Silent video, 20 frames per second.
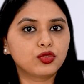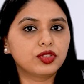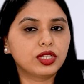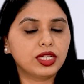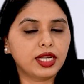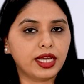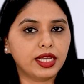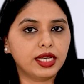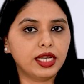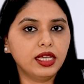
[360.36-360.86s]
of the
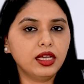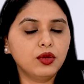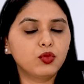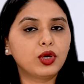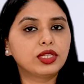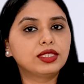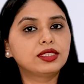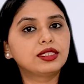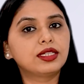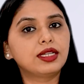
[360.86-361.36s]
lining
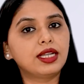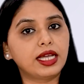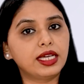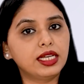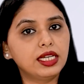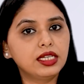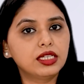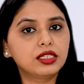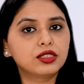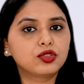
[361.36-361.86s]
once the
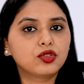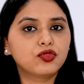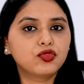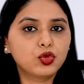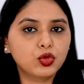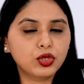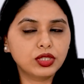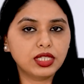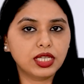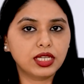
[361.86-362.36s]
lining is of
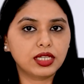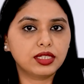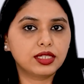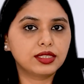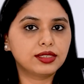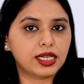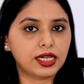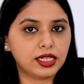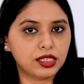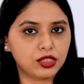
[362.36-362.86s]
good
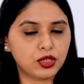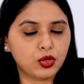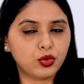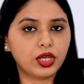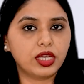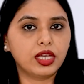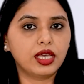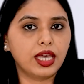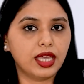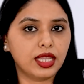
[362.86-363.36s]
thickness and it's
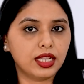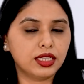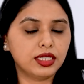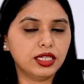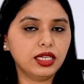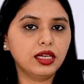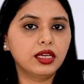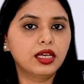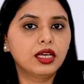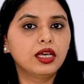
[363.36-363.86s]
looking
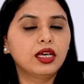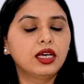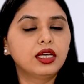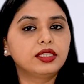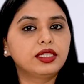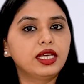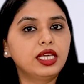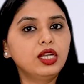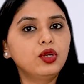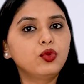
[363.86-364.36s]
healthy
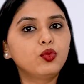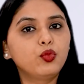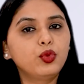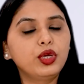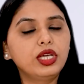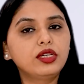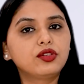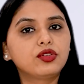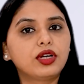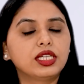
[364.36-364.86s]
then
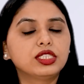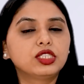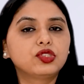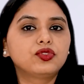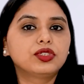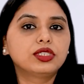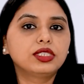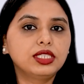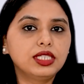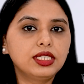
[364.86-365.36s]
we
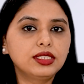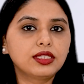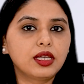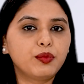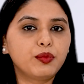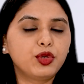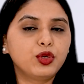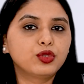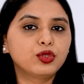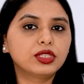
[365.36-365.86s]
transfer these
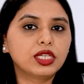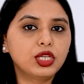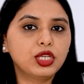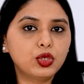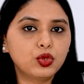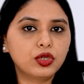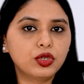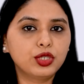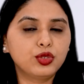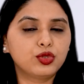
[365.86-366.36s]
embryos
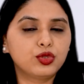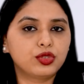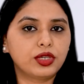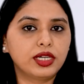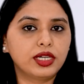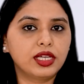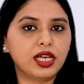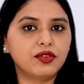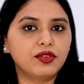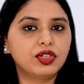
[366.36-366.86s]
into her
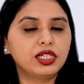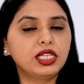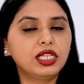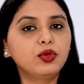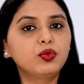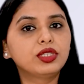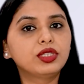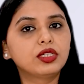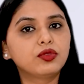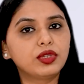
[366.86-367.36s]
uterine
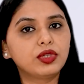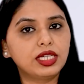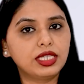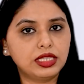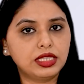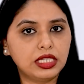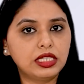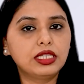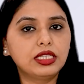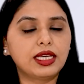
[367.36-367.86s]
cavity with a very
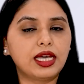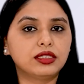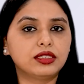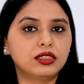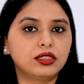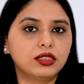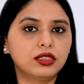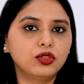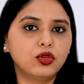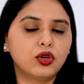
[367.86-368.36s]
thin
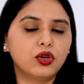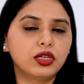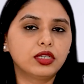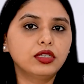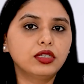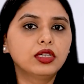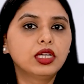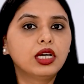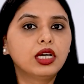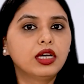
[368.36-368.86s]
catheter called
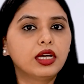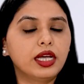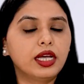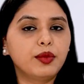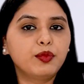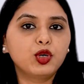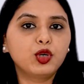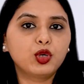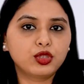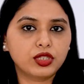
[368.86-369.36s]
a
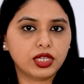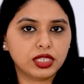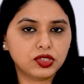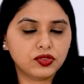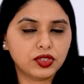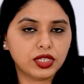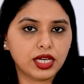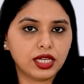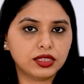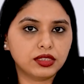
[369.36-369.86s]
embryo
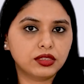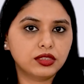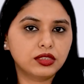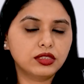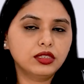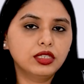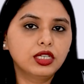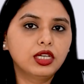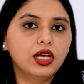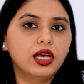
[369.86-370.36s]
transfer catheter